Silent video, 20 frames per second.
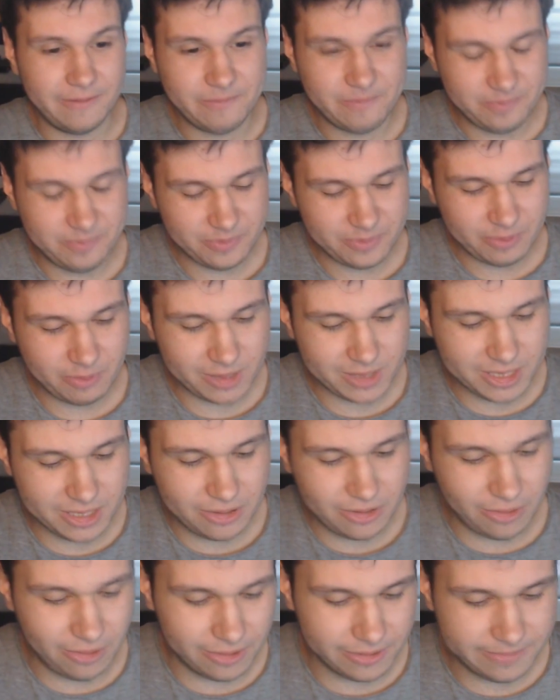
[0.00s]
what's it
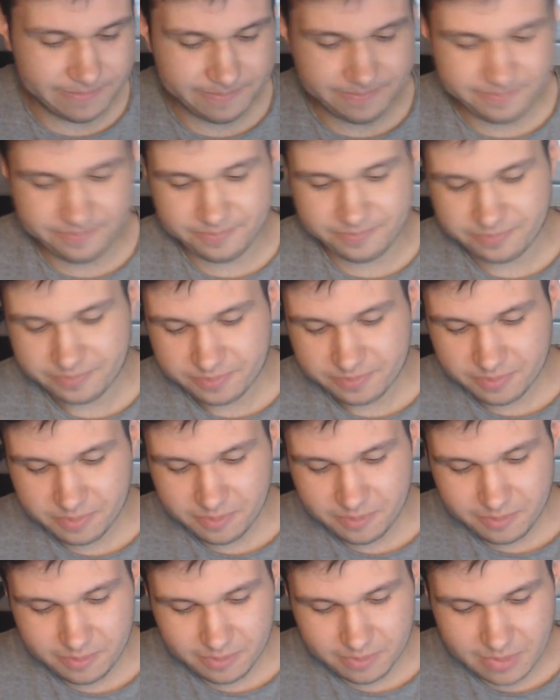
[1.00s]
called?
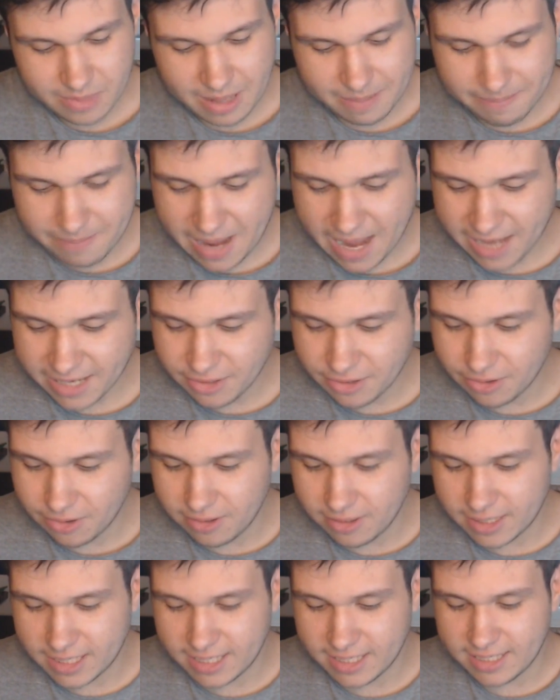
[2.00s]
Manual
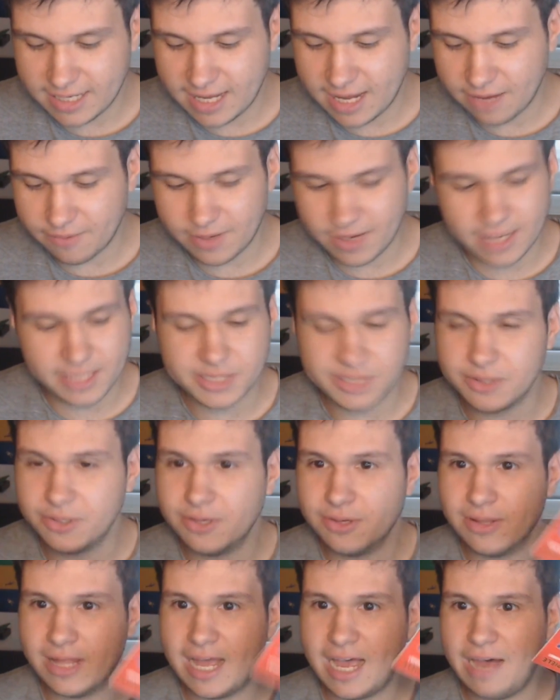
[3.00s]
in there, right? So
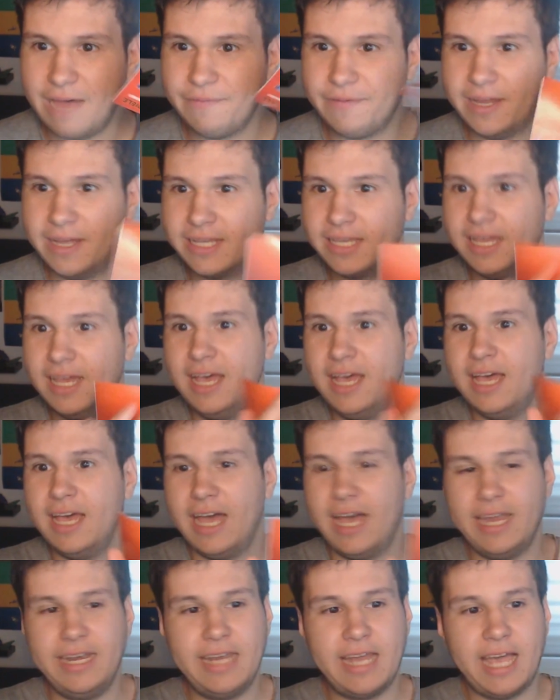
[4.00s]
you'll have like
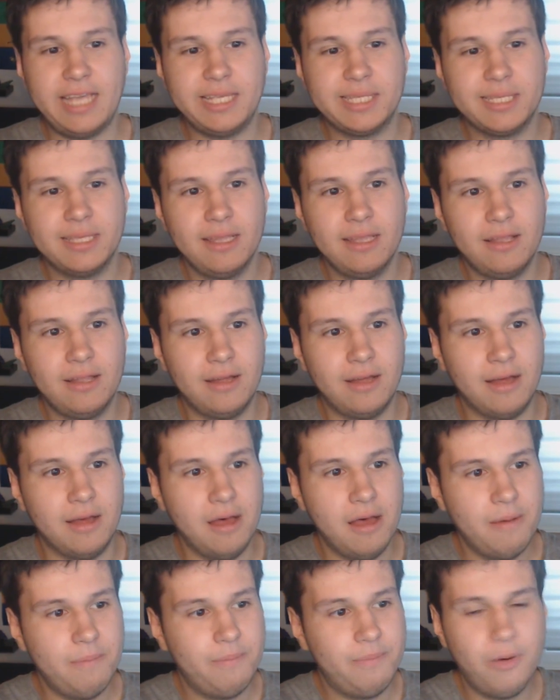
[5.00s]
a nice little
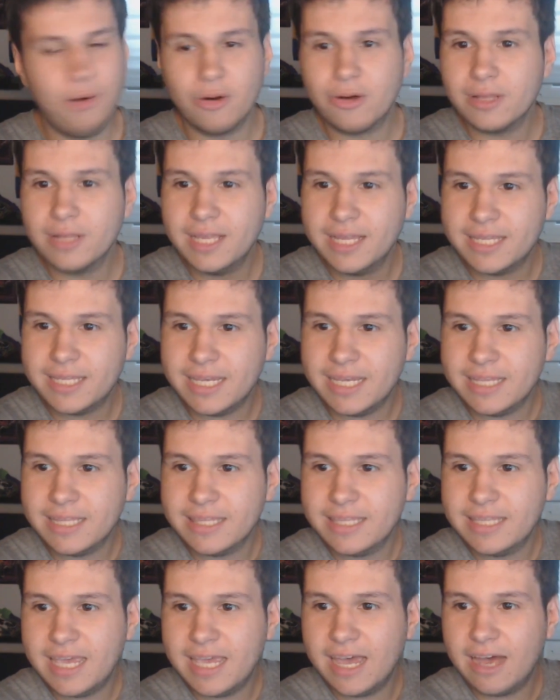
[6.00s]
booklet in
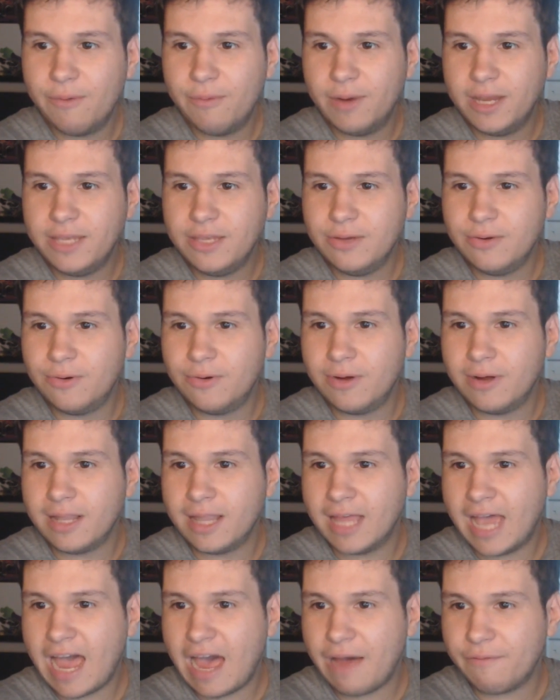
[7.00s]
there where you will
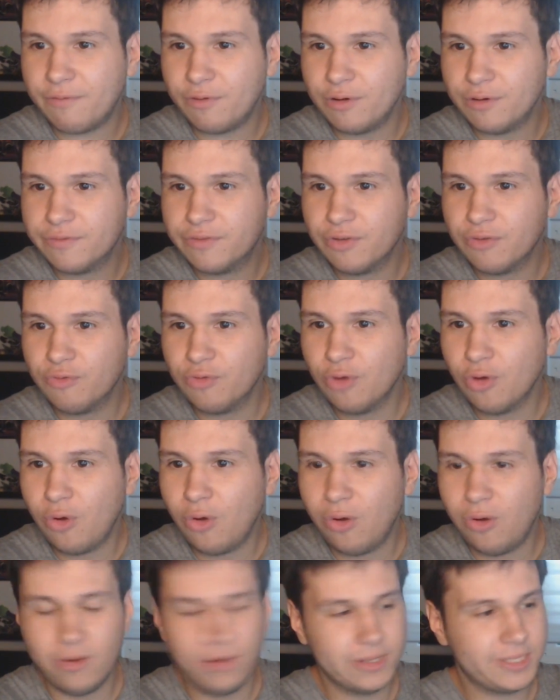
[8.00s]
have all of the
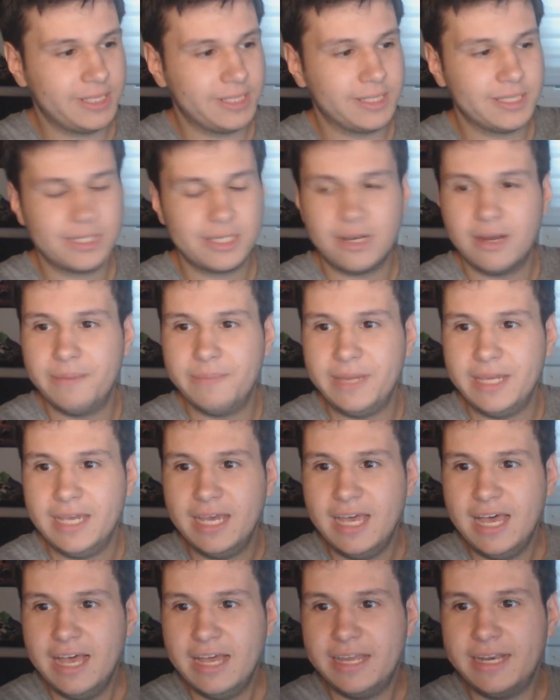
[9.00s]
rules, and it's gonna be
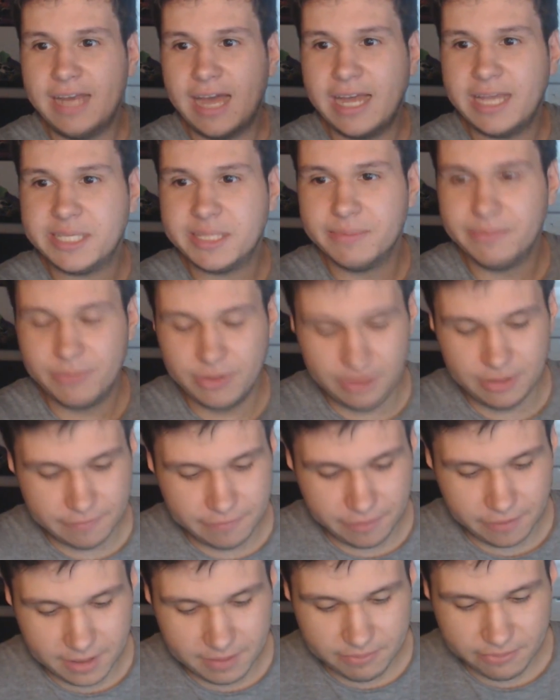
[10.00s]
nice and
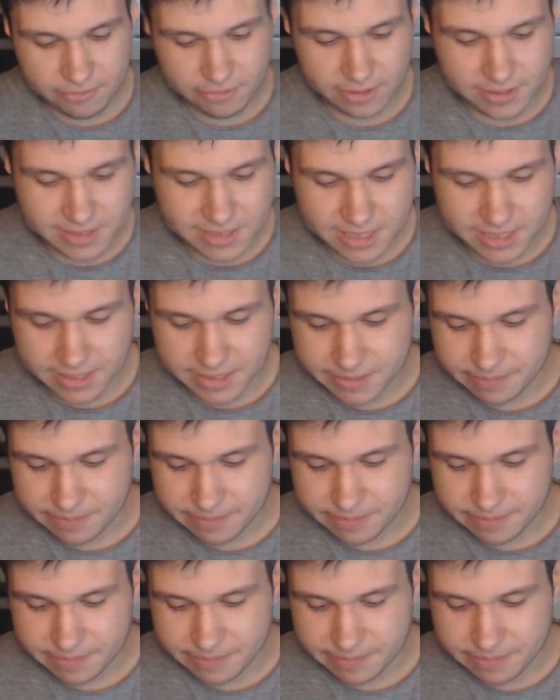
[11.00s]
beautifully printed.